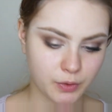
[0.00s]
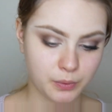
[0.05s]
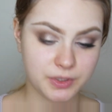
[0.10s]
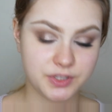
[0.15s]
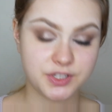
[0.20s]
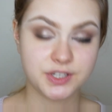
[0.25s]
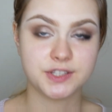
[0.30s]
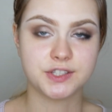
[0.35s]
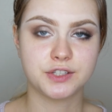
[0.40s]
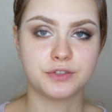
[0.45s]

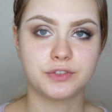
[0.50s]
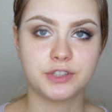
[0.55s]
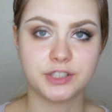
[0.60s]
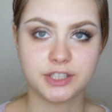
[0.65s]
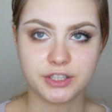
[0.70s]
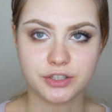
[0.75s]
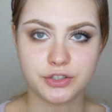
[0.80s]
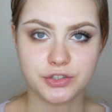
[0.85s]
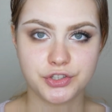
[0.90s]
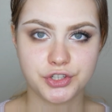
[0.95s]
which is a
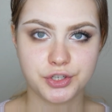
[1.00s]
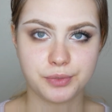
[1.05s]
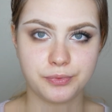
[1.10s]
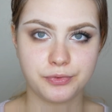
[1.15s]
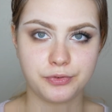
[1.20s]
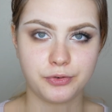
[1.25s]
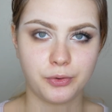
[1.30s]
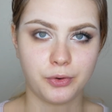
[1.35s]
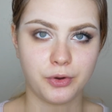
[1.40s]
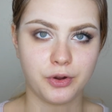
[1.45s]
really good dupe
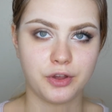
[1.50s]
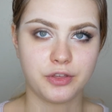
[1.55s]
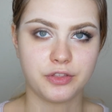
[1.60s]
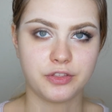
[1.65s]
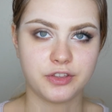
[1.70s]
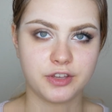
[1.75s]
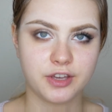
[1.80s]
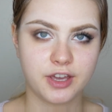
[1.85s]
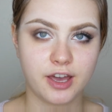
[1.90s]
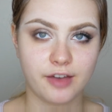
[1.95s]
for
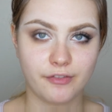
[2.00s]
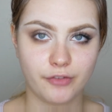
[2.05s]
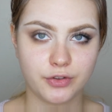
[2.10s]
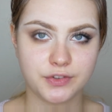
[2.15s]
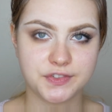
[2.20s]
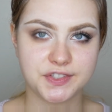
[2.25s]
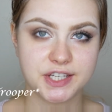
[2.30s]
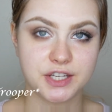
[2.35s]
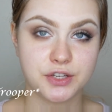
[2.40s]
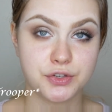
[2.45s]
the Kat
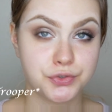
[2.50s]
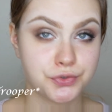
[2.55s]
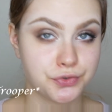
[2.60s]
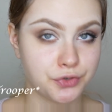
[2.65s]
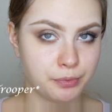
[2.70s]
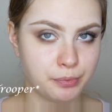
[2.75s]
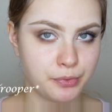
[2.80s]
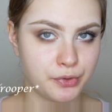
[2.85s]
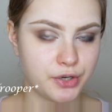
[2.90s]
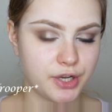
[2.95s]
Von D
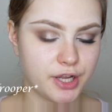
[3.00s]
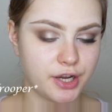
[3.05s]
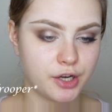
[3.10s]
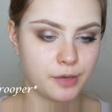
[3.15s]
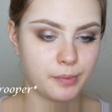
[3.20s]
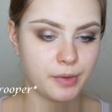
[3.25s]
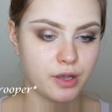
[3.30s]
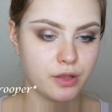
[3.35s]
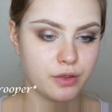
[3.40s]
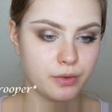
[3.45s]
Trooper liner,
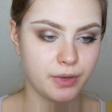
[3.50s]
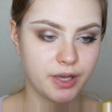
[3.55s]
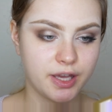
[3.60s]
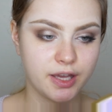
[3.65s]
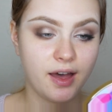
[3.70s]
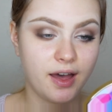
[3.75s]
by the way.